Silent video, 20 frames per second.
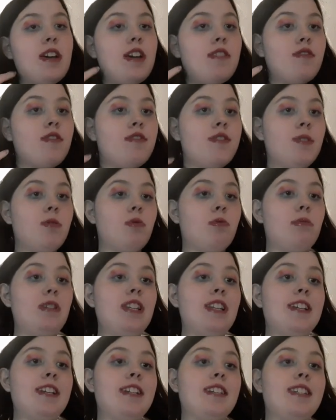Everything will be
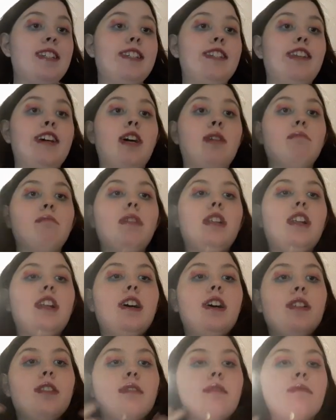linked down
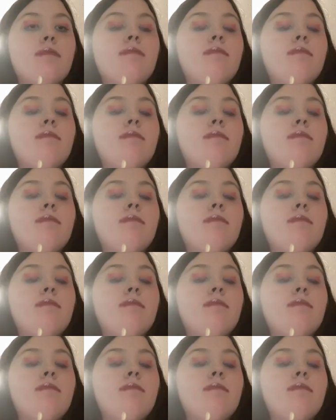below,